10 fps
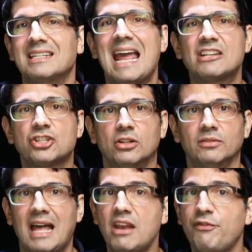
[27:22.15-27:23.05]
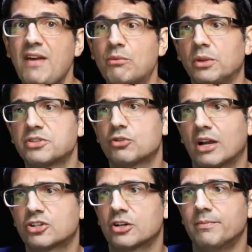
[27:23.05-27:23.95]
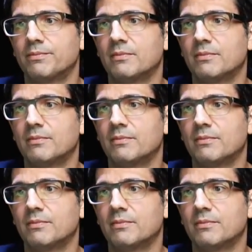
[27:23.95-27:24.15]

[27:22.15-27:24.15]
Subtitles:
National, not a federal structure.